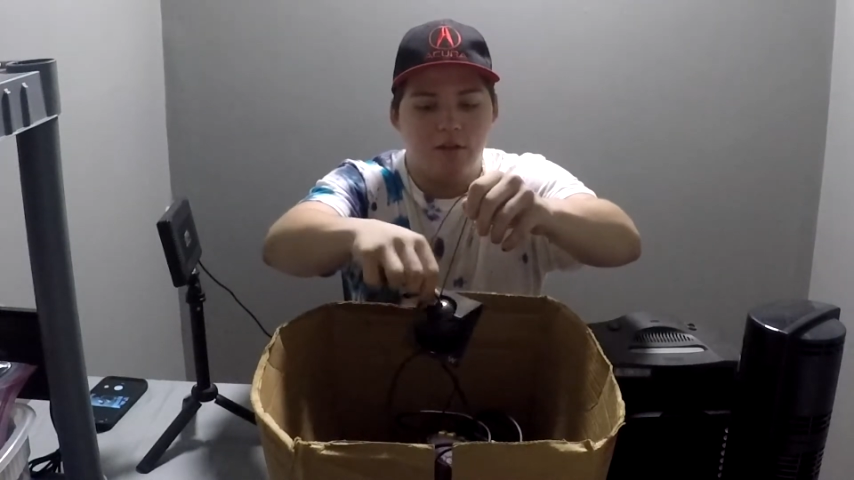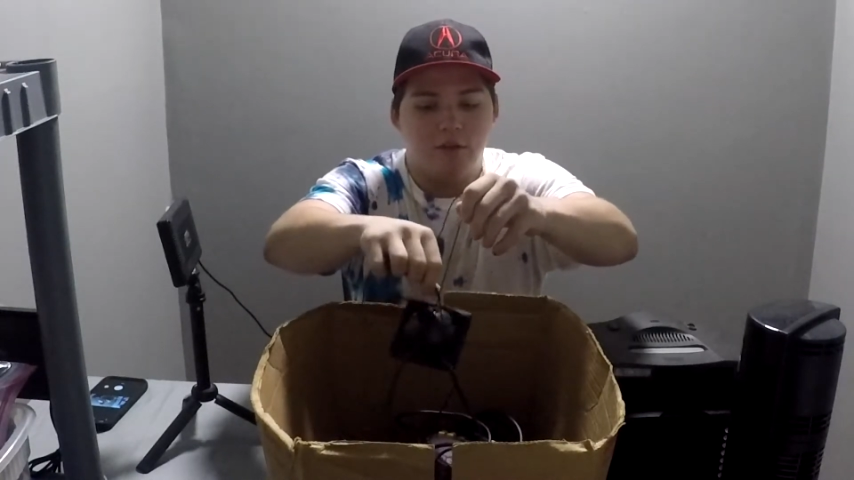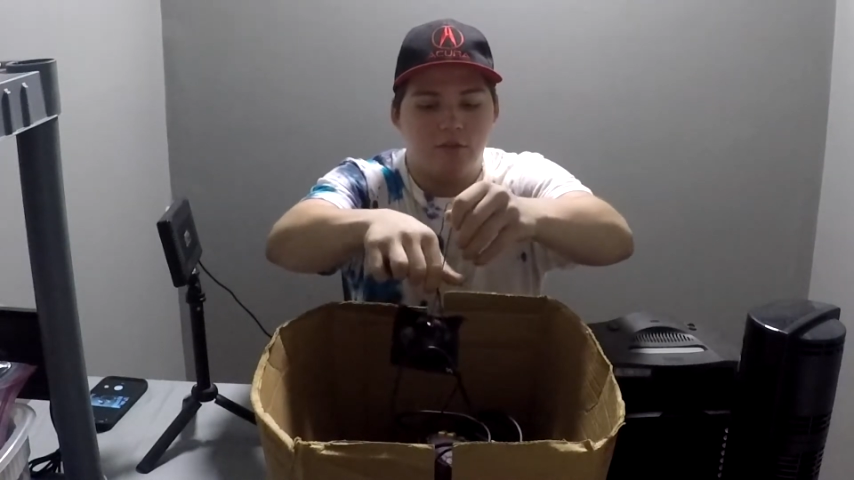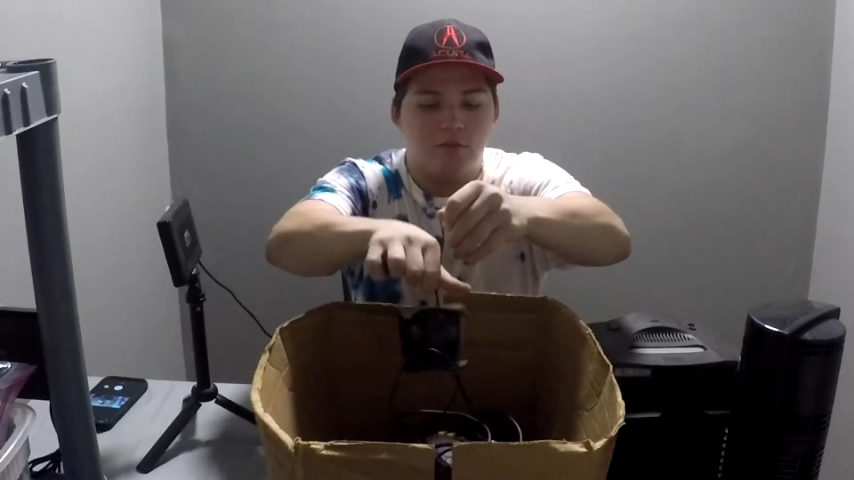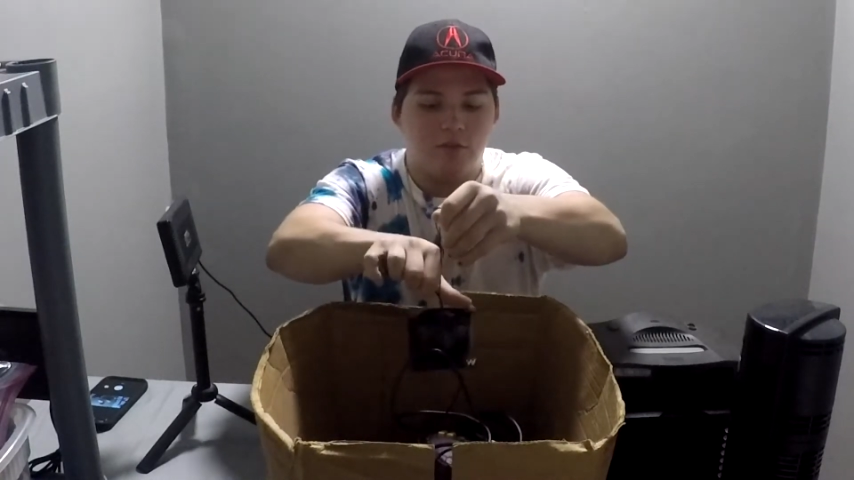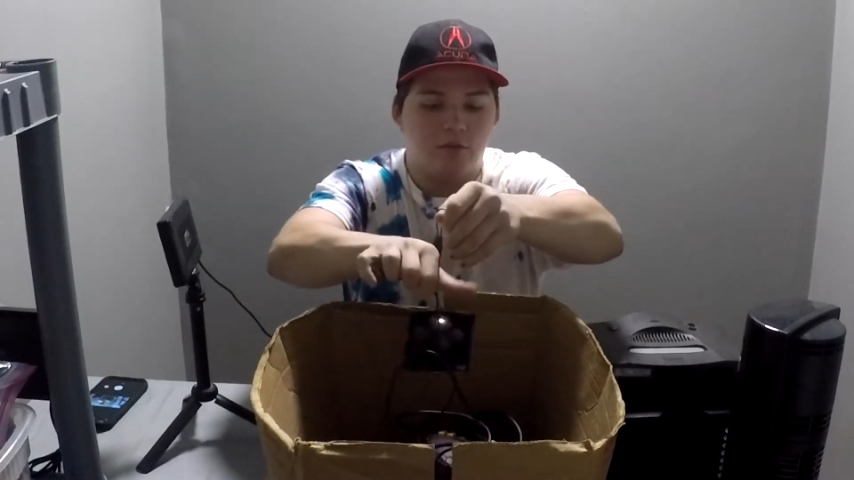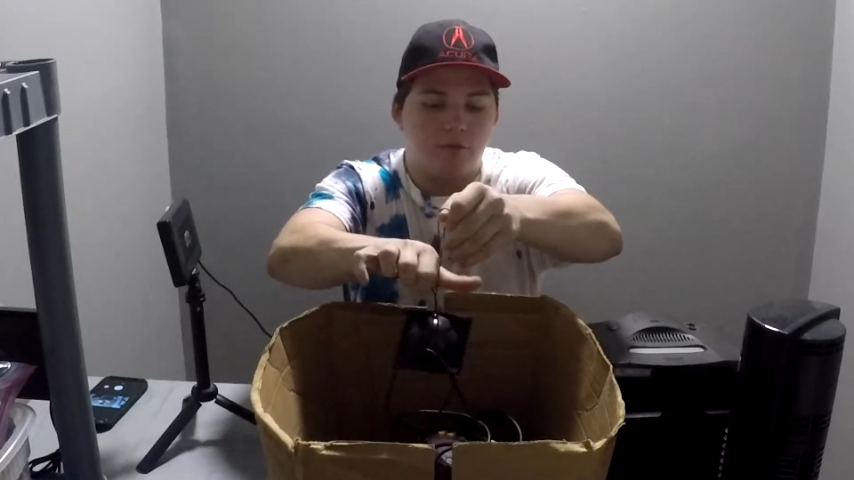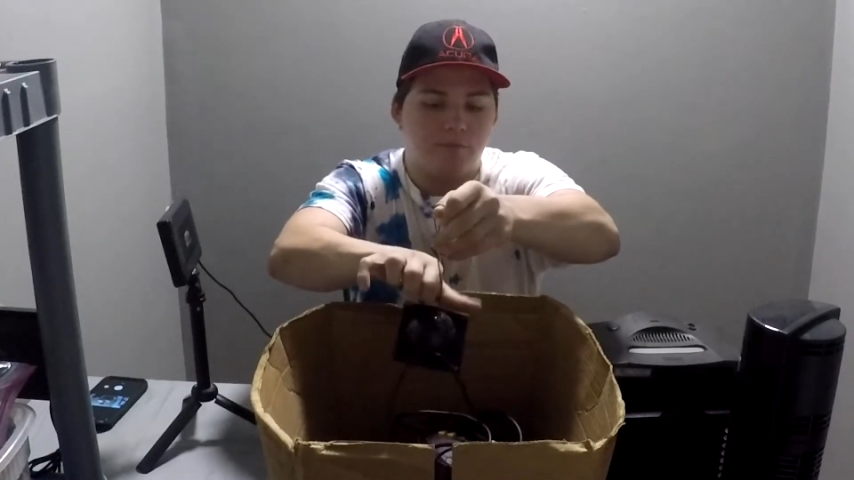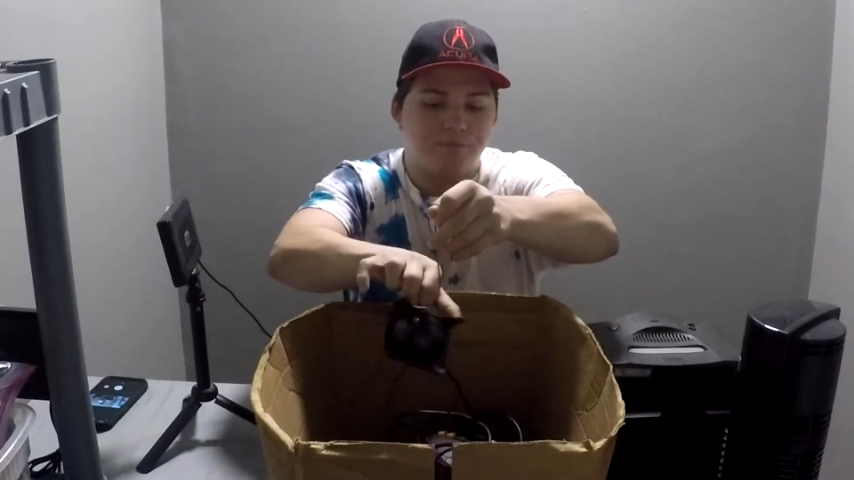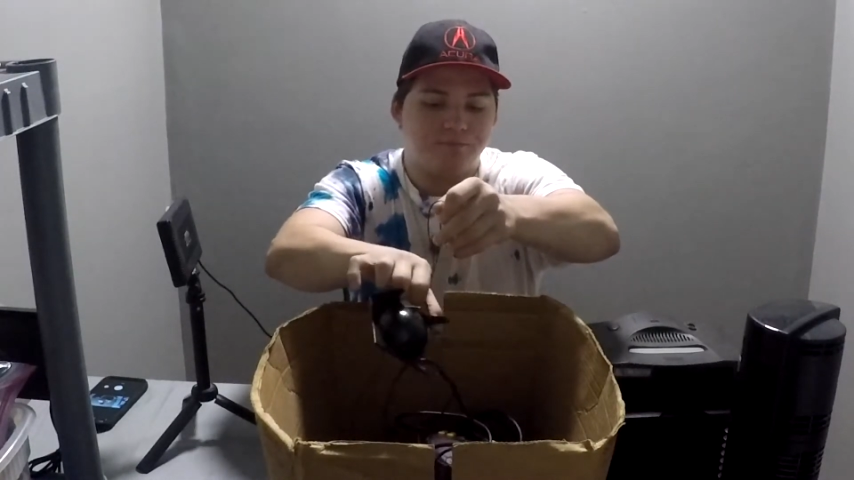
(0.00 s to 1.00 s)
So
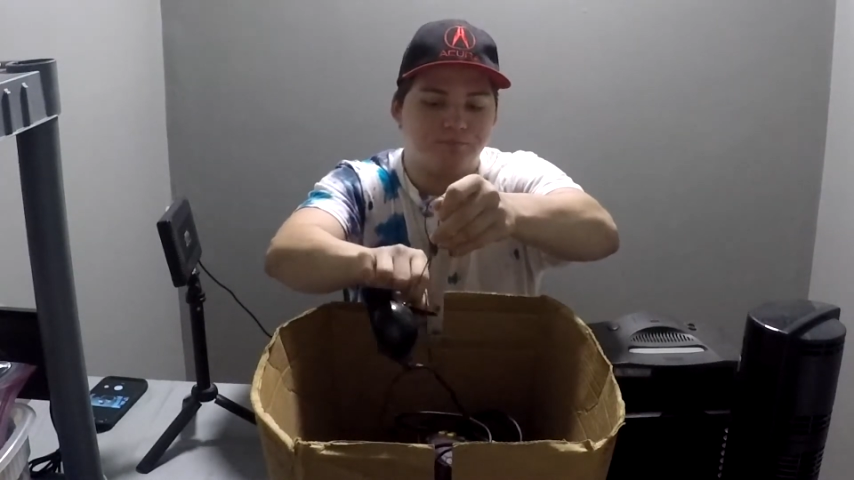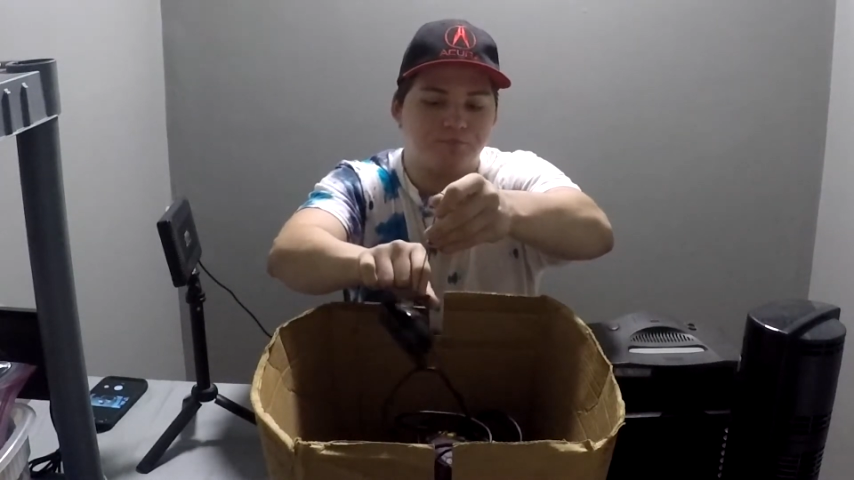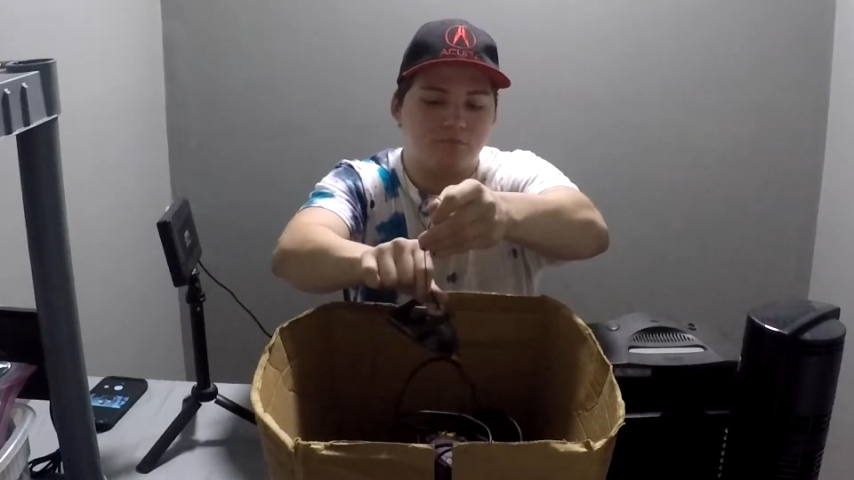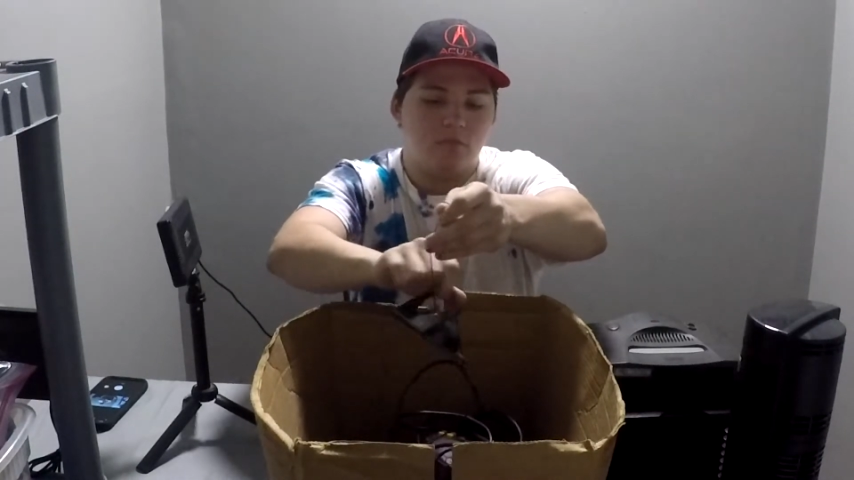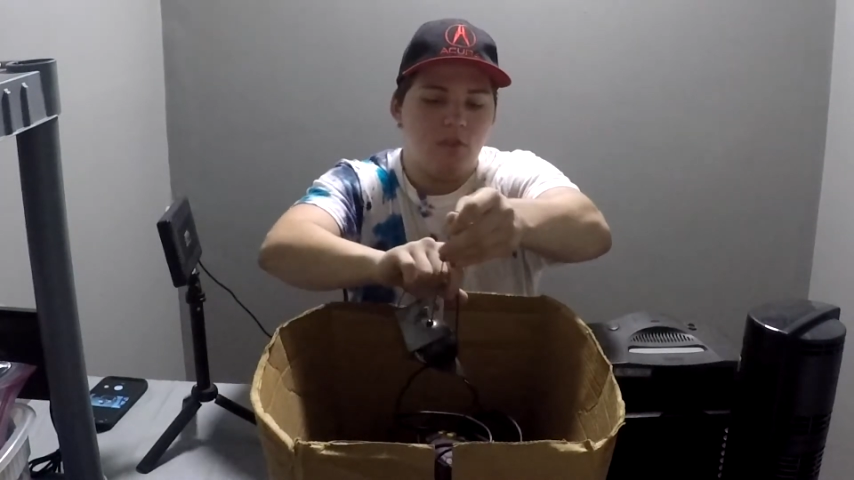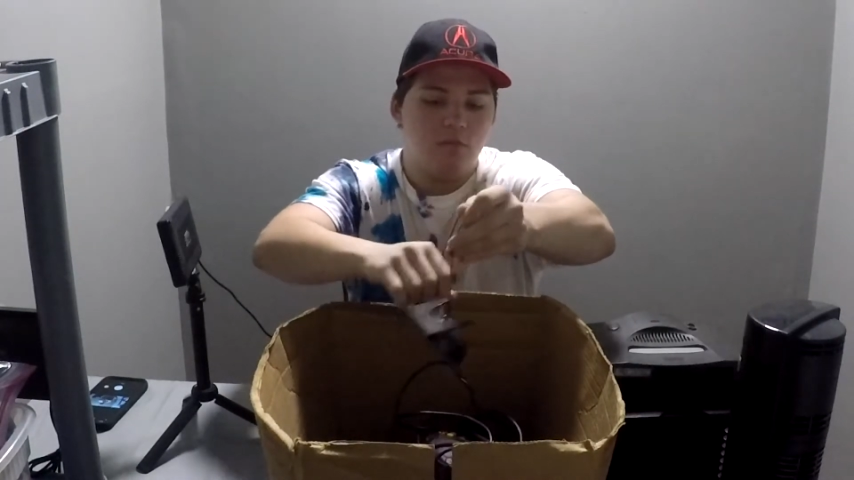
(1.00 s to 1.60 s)
I'm